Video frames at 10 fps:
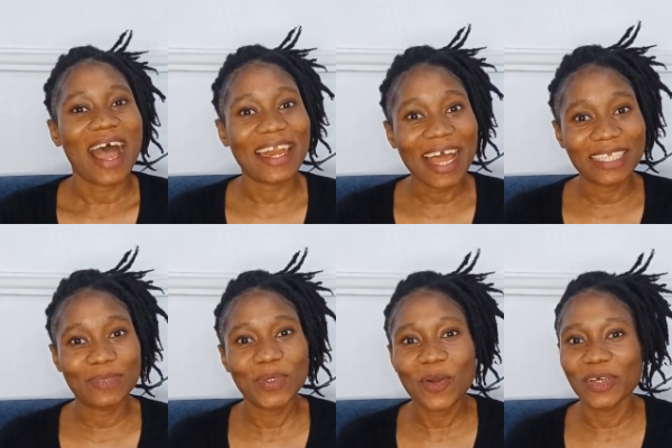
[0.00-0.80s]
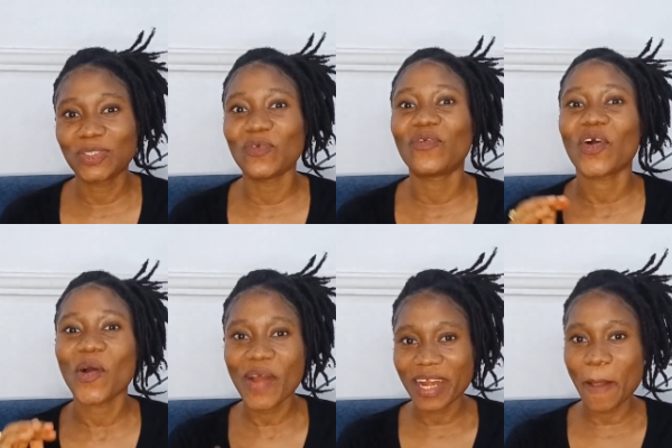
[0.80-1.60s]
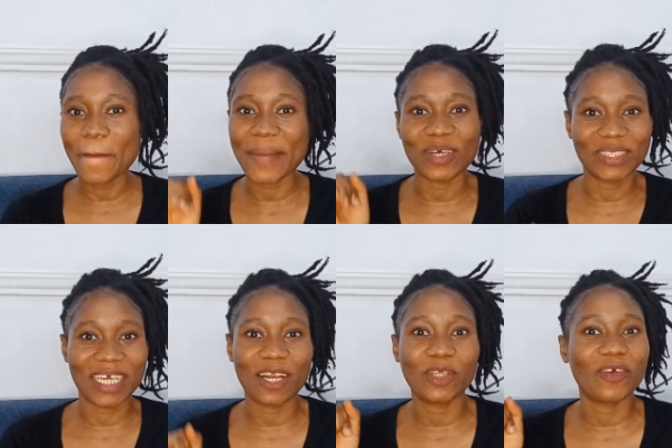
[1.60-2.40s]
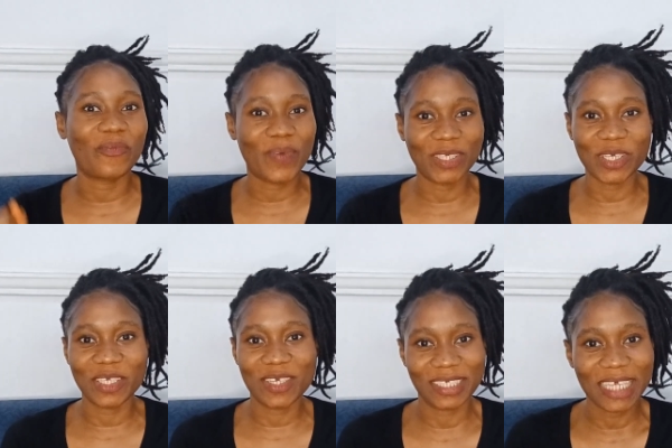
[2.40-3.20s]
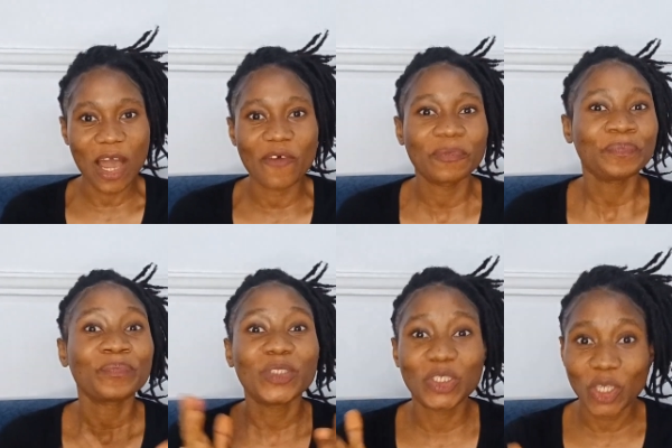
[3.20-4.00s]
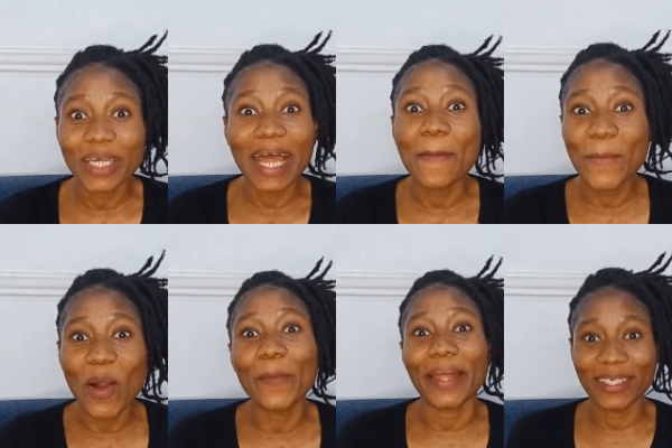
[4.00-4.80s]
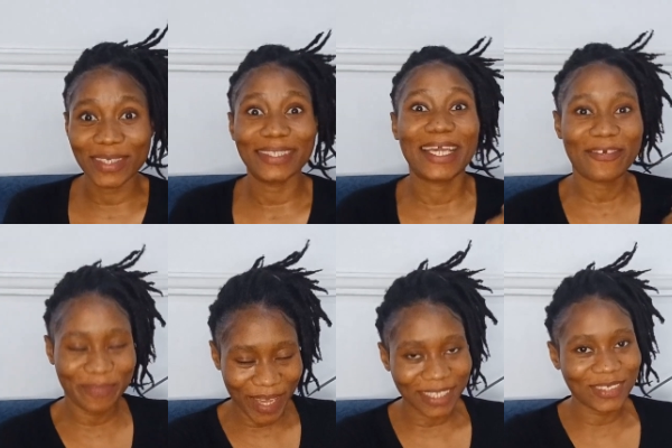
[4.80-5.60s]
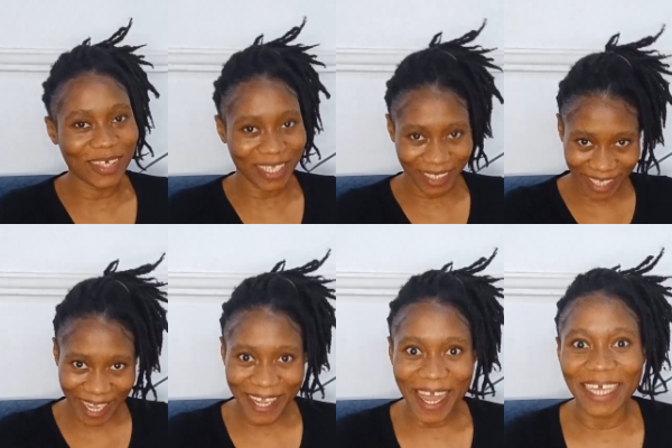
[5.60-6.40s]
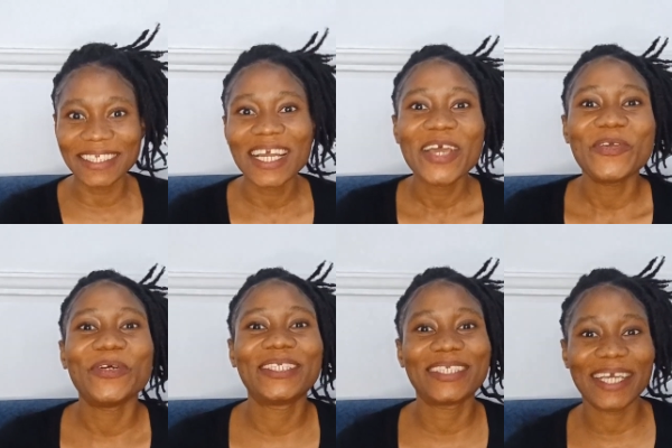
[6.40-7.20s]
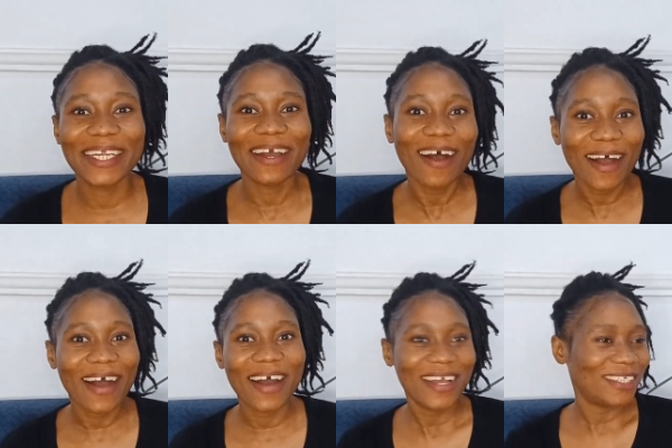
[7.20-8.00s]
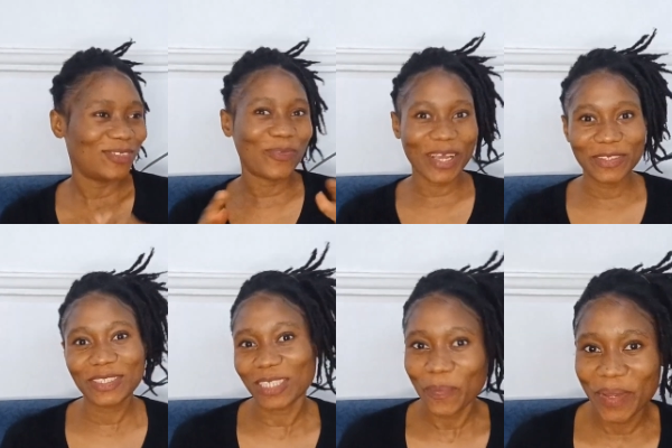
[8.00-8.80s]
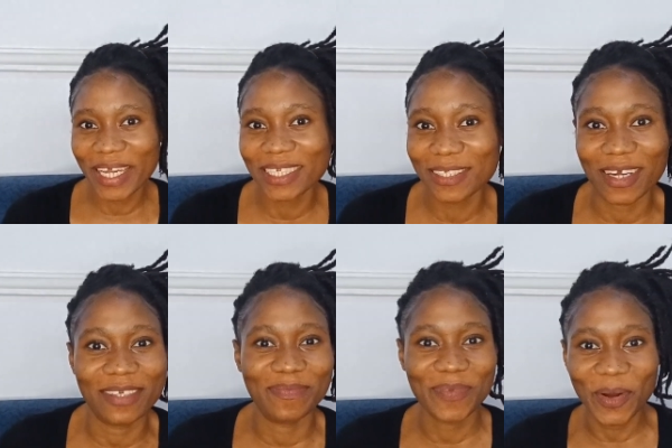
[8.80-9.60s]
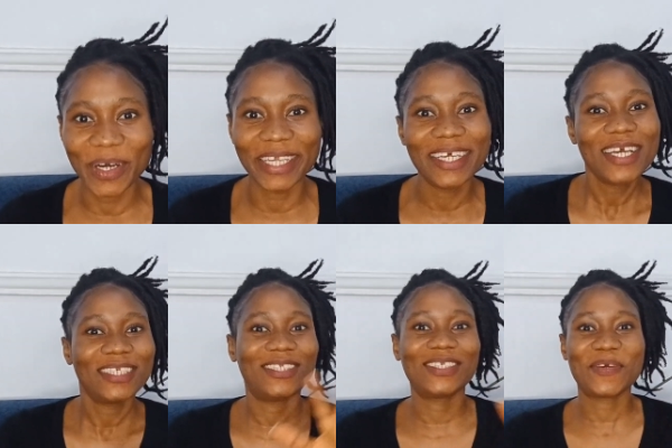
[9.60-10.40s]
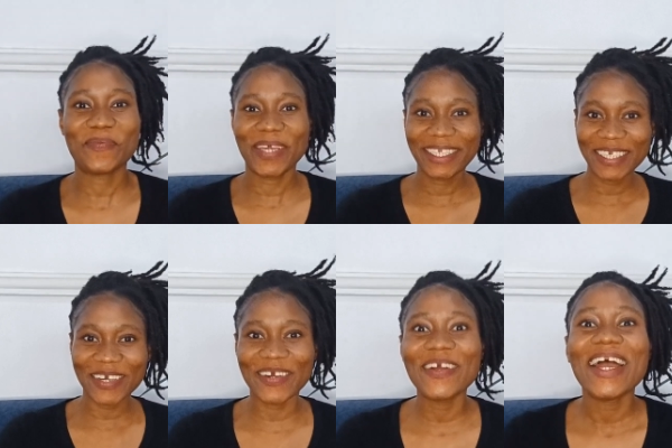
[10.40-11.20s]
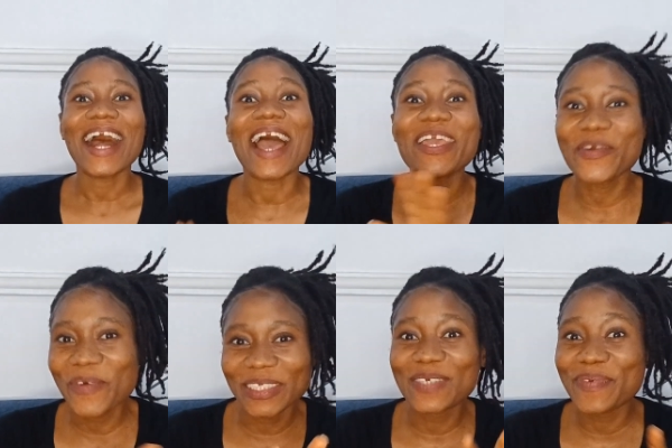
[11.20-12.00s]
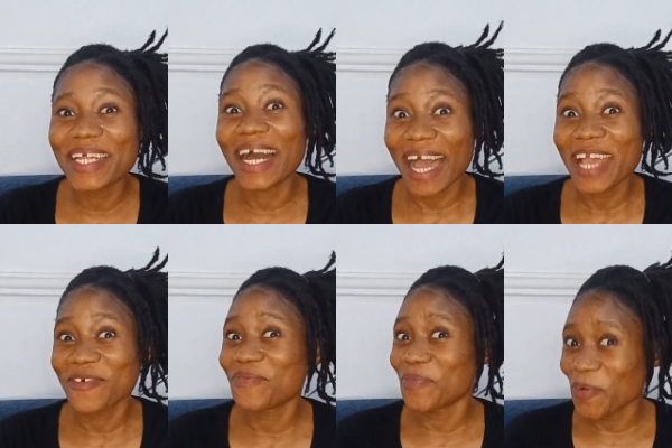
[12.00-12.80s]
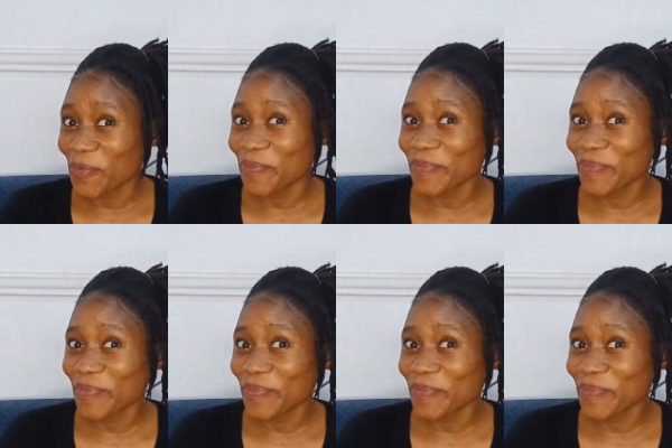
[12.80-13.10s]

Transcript: And that's because you've already mounted a lot of pressure on yourself. You saw that mom that just gave birth the other day, and you're seeing her, she went shopping at the mall, she took a picture, and you want to be that kind of mom.